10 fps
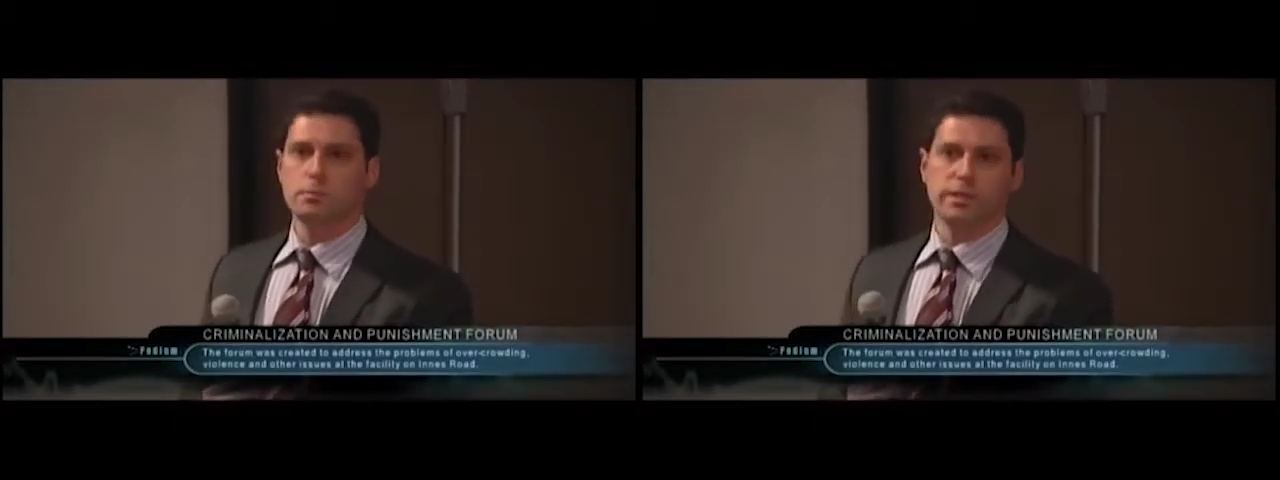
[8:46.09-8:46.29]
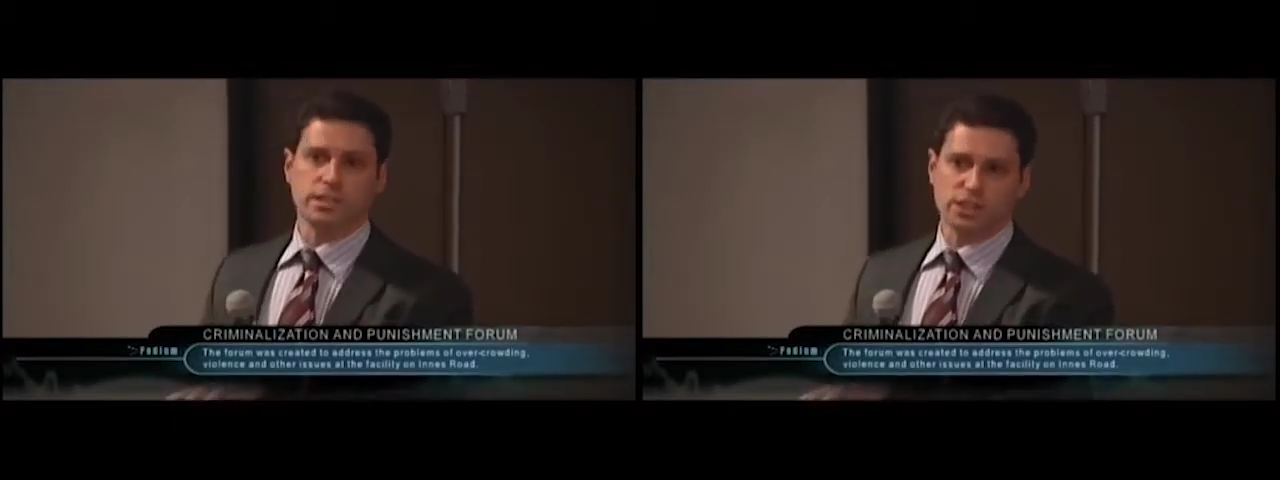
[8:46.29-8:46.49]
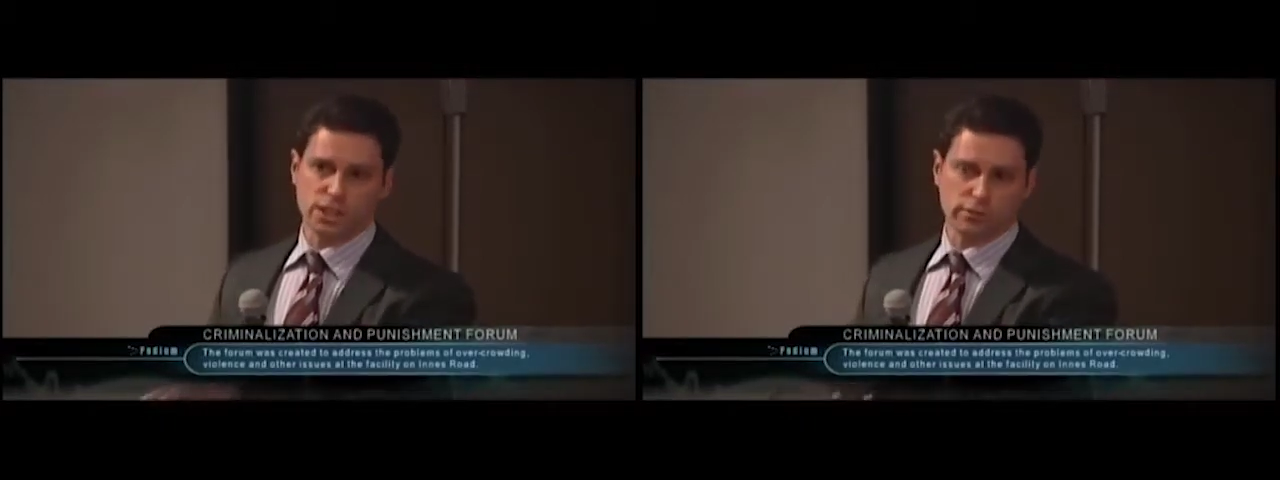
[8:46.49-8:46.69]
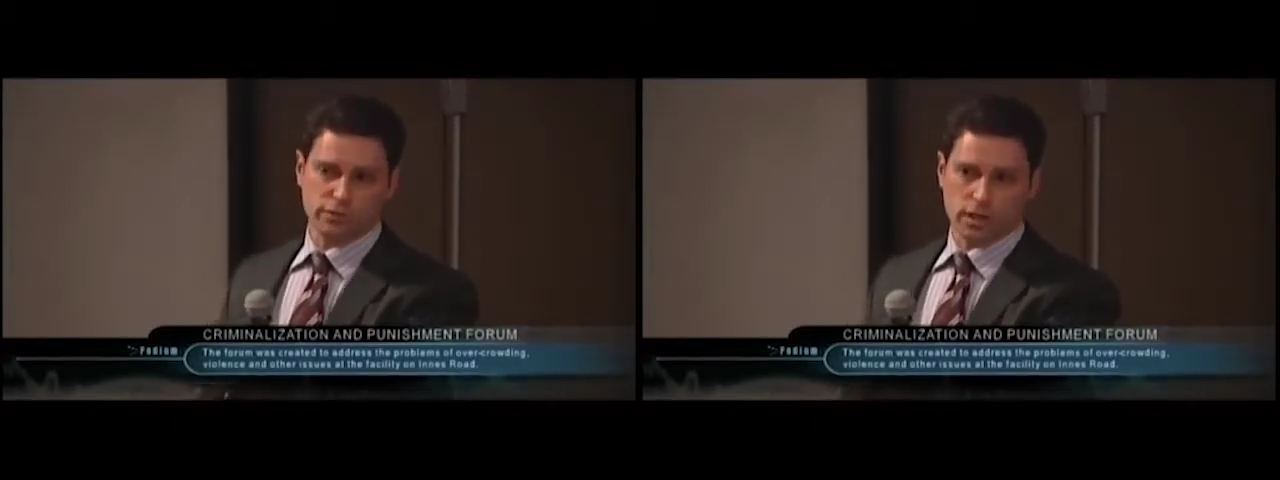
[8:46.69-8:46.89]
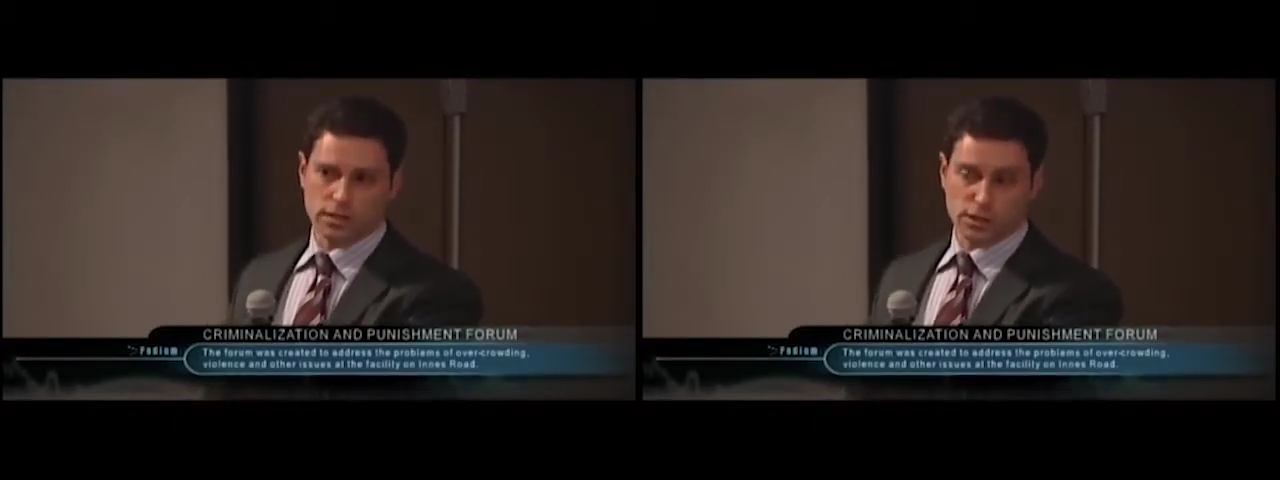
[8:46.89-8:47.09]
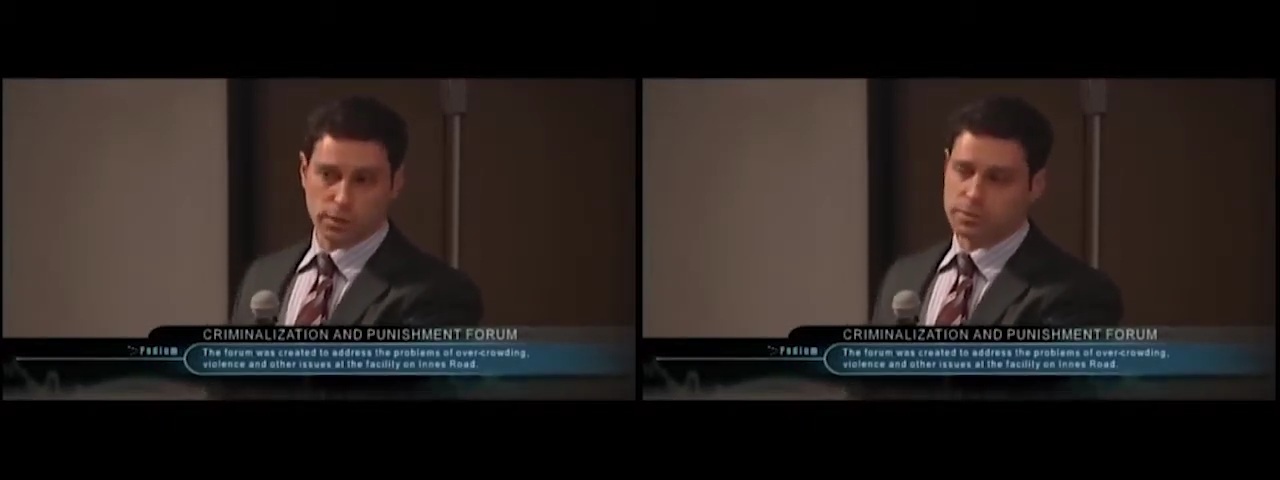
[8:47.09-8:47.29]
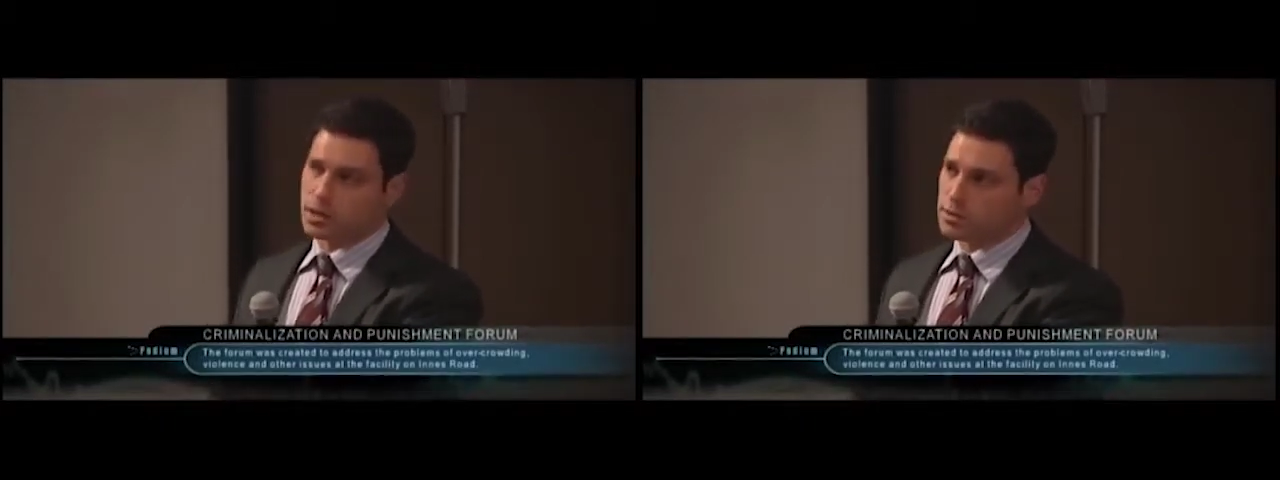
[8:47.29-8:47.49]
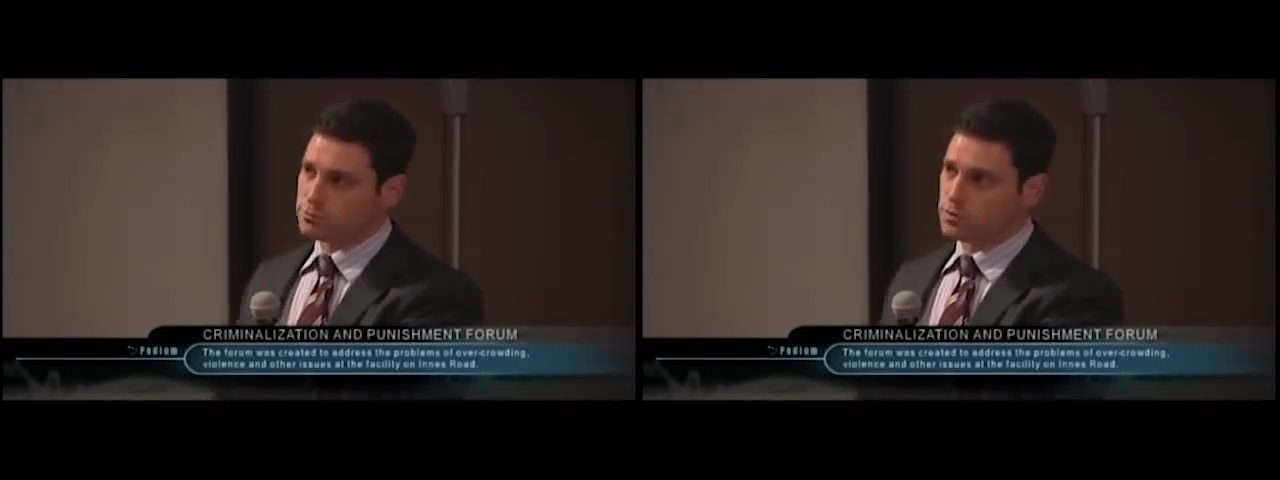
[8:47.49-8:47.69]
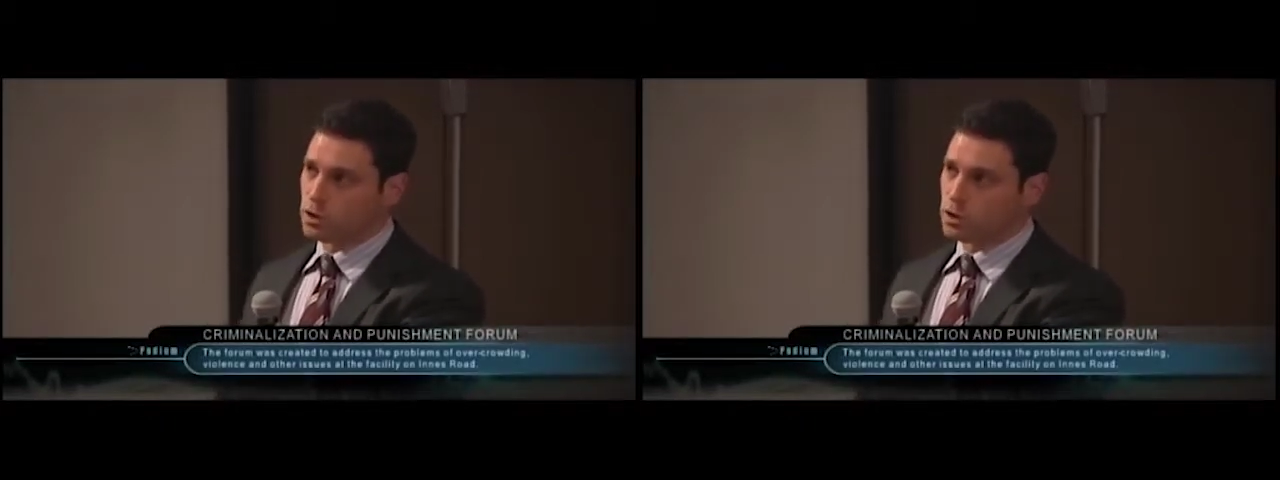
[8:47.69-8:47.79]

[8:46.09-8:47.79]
being shipped off